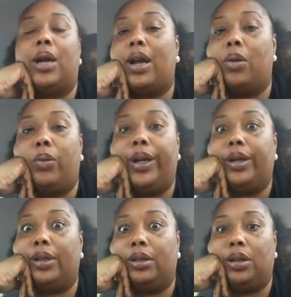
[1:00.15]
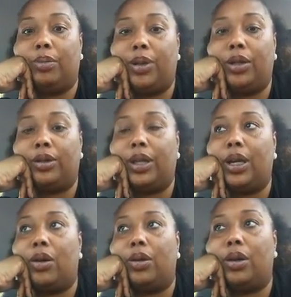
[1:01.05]
kind of weird computer
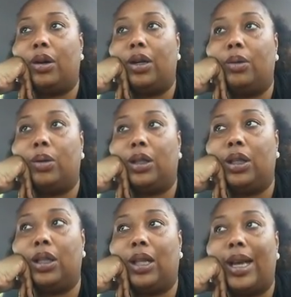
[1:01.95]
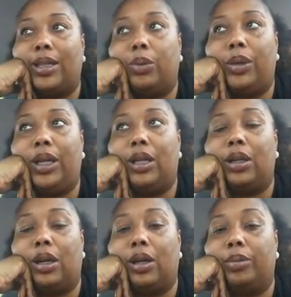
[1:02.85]
thing going on within the last week.